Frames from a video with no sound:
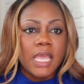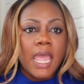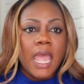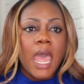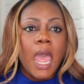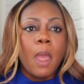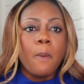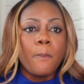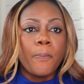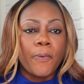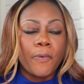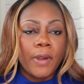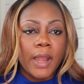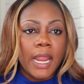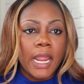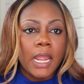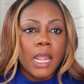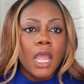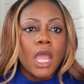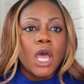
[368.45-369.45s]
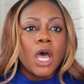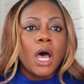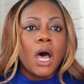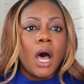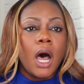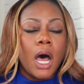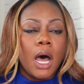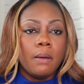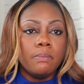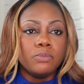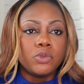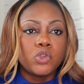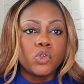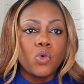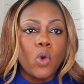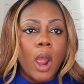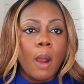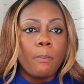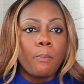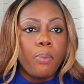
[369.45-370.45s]
and pray
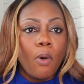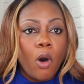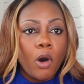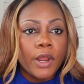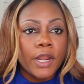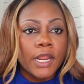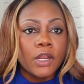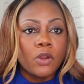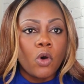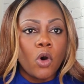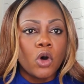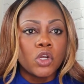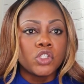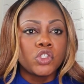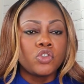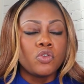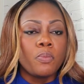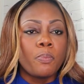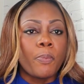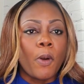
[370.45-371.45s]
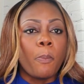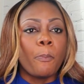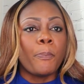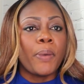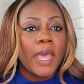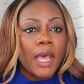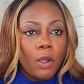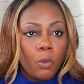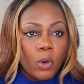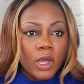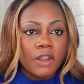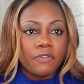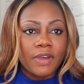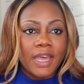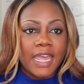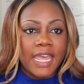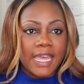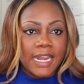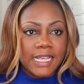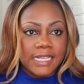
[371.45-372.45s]
to abort it or to propel whatever
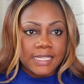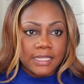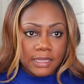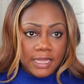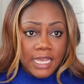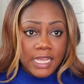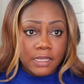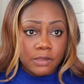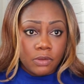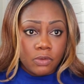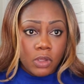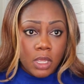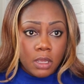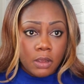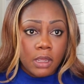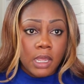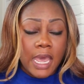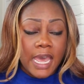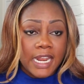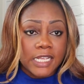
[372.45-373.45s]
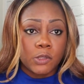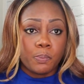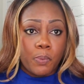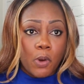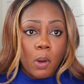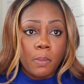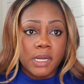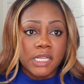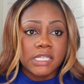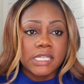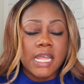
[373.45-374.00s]
it is that God has promised